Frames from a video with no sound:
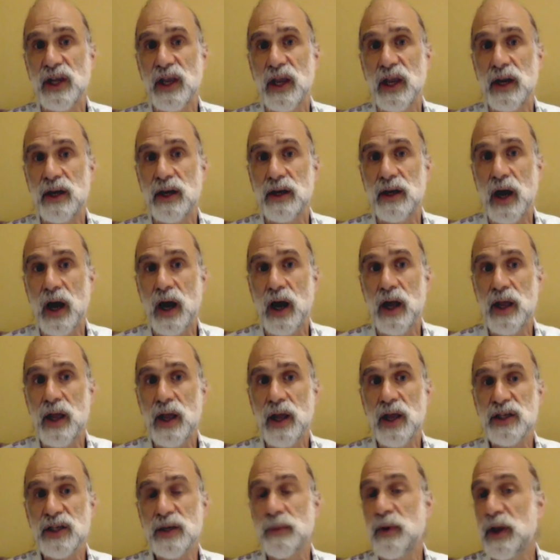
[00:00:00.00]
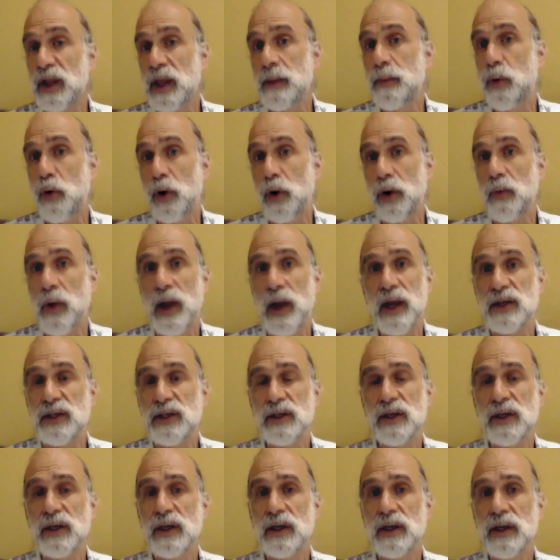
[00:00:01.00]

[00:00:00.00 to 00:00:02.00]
in uh, some really important ways.